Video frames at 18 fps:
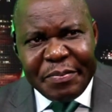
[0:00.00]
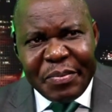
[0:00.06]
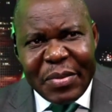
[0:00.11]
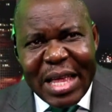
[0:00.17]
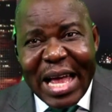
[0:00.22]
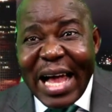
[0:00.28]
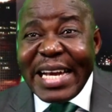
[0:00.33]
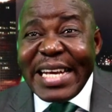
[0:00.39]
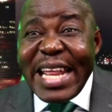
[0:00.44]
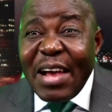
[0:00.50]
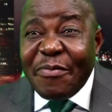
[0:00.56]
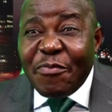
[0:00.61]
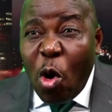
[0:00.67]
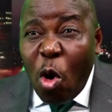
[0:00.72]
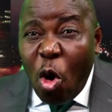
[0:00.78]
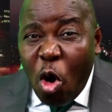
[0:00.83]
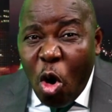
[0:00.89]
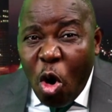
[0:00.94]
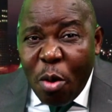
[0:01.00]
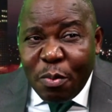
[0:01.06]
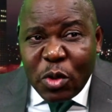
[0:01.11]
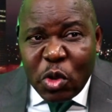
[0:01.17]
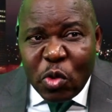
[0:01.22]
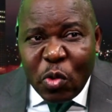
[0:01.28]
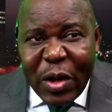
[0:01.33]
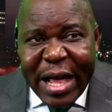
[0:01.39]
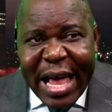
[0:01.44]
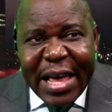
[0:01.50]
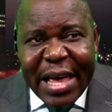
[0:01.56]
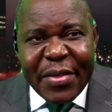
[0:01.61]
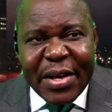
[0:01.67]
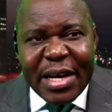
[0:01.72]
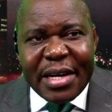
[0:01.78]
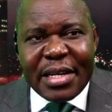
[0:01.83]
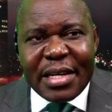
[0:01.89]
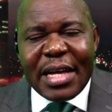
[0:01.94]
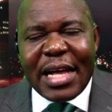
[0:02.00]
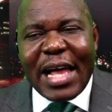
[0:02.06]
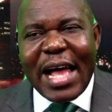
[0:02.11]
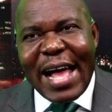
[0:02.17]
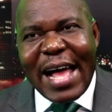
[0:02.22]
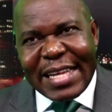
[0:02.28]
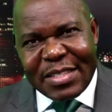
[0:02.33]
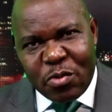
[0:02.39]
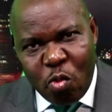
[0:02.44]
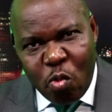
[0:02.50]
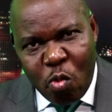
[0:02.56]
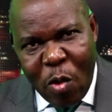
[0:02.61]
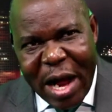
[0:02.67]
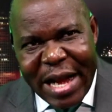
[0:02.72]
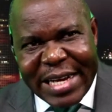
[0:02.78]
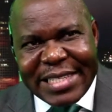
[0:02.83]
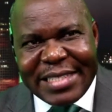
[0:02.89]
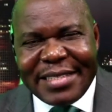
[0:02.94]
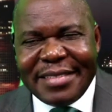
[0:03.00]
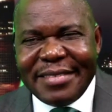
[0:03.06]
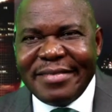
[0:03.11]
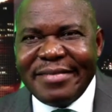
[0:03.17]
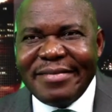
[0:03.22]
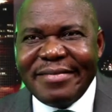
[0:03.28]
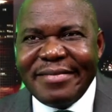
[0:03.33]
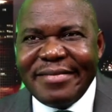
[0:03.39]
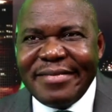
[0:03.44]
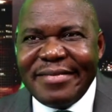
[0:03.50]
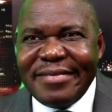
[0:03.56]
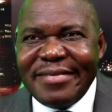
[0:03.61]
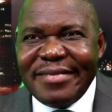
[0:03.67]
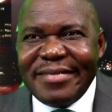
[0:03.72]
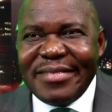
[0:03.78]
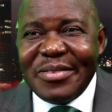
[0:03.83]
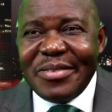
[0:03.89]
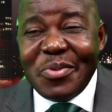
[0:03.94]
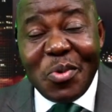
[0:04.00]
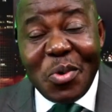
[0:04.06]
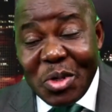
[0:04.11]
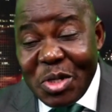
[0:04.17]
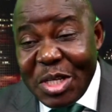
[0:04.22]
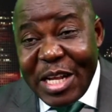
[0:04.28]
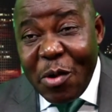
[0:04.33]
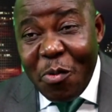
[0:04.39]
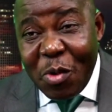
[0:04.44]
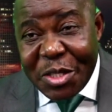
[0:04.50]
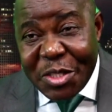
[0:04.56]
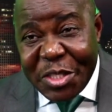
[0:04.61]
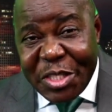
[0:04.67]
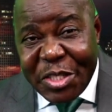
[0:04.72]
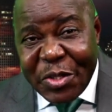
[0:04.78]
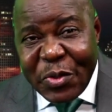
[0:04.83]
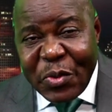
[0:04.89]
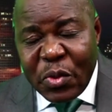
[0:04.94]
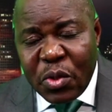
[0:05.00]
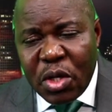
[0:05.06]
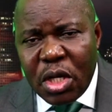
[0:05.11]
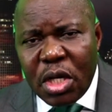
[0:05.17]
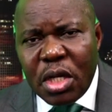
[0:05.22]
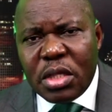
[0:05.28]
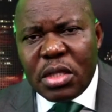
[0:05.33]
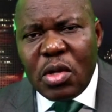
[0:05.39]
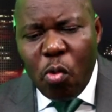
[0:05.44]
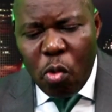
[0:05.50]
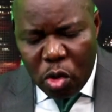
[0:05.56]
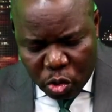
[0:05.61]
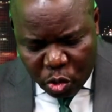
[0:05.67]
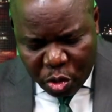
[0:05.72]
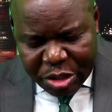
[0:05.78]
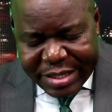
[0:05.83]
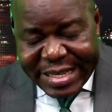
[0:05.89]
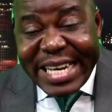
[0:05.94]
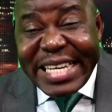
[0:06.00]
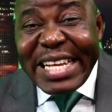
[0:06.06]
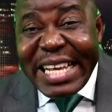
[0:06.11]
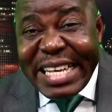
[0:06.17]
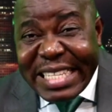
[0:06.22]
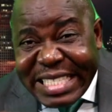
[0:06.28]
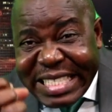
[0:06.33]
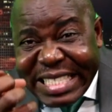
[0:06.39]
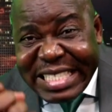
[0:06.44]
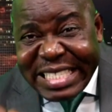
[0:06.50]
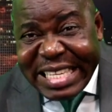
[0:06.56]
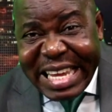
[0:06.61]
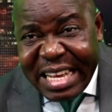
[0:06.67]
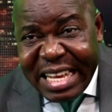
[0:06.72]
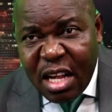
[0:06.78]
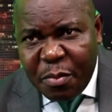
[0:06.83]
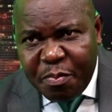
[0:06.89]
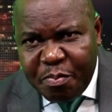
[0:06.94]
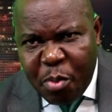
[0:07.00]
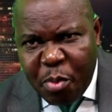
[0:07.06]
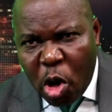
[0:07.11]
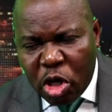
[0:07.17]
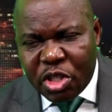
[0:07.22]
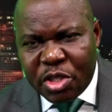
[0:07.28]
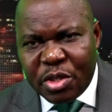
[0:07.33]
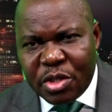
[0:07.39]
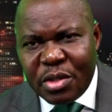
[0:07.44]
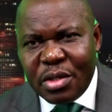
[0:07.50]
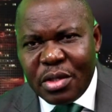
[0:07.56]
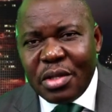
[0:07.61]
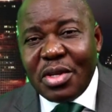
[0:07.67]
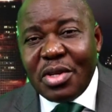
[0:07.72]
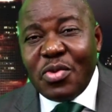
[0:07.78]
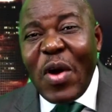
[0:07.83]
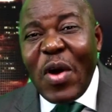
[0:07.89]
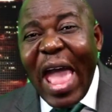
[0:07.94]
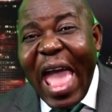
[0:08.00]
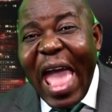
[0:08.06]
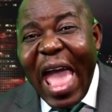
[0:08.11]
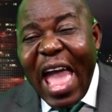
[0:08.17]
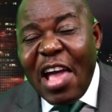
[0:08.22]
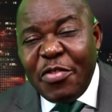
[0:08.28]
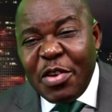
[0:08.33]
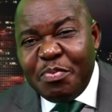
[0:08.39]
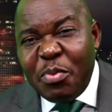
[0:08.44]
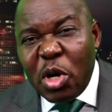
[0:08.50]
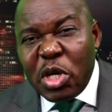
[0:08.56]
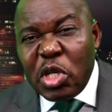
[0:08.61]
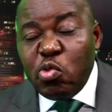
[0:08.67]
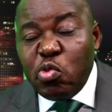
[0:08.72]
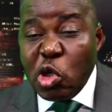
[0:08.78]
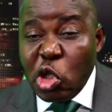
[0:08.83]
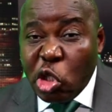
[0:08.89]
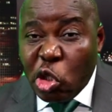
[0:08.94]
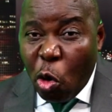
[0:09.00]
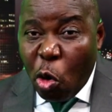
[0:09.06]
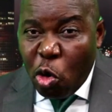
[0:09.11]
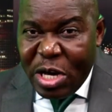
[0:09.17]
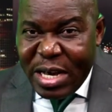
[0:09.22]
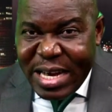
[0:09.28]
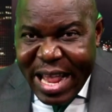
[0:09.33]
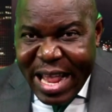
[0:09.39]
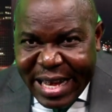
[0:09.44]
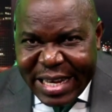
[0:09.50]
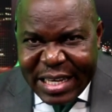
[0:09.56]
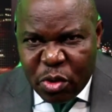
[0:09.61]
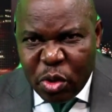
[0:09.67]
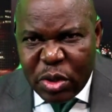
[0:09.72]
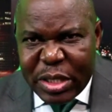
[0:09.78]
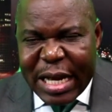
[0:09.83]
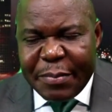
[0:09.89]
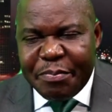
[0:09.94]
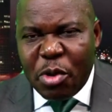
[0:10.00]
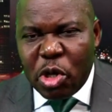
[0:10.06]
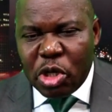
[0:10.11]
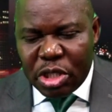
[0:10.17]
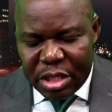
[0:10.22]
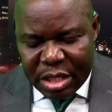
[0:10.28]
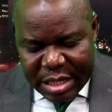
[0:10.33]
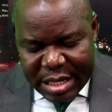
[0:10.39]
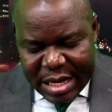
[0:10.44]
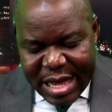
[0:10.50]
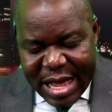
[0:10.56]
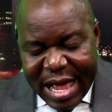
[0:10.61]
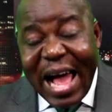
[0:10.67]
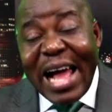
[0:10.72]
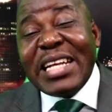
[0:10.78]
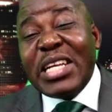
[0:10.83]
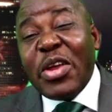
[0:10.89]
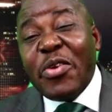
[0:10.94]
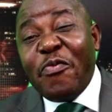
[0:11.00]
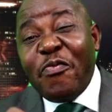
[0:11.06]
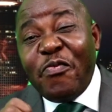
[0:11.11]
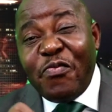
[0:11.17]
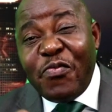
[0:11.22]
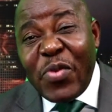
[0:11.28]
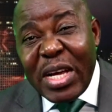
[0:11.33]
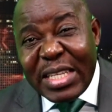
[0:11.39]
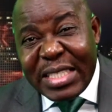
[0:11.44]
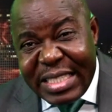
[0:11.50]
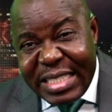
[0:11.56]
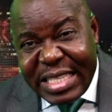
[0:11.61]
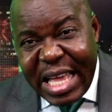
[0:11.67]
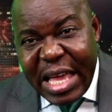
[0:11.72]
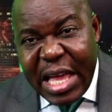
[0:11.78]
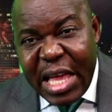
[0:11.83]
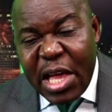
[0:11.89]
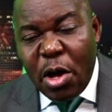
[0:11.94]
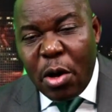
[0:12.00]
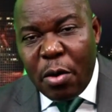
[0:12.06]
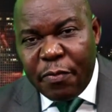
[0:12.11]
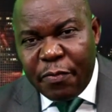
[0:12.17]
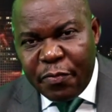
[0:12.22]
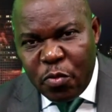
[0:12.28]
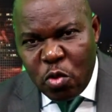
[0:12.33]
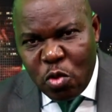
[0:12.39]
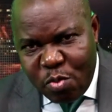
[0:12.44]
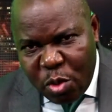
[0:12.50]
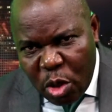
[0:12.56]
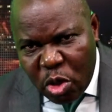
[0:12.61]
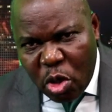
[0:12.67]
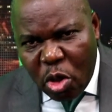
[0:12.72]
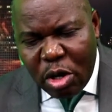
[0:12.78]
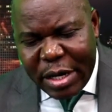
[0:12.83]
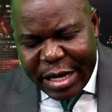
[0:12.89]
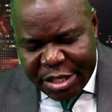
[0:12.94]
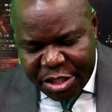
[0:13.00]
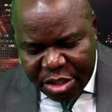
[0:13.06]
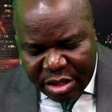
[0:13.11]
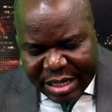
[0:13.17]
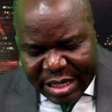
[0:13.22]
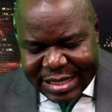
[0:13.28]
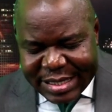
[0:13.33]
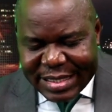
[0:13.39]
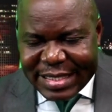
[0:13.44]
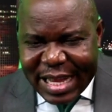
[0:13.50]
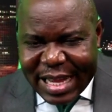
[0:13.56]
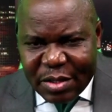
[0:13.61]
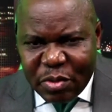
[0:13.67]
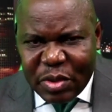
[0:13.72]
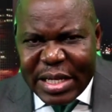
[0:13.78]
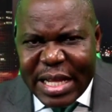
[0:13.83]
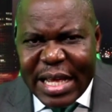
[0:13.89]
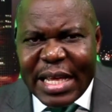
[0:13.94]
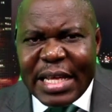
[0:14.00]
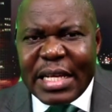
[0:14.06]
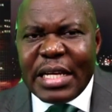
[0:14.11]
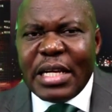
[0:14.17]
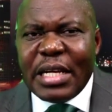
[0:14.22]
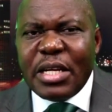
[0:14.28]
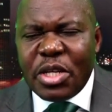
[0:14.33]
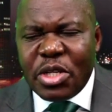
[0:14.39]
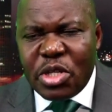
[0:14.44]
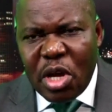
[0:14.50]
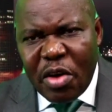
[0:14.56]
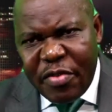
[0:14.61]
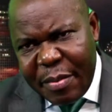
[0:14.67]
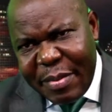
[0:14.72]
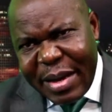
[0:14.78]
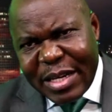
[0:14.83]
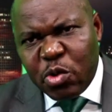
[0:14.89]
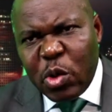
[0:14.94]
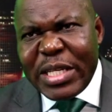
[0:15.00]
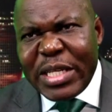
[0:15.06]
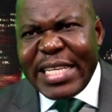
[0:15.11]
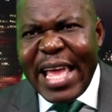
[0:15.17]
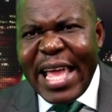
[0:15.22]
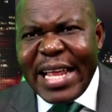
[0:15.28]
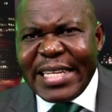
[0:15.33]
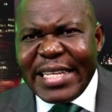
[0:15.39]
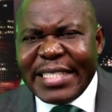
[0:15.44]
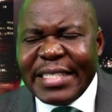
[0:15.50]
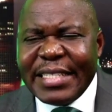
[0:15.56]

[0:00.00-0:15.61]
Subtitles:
And they have all come together as one. What do they want to do? They want to create a single pot where everybody will donate into that pot. And the first day of full-blown collection is Saturday, November 28th.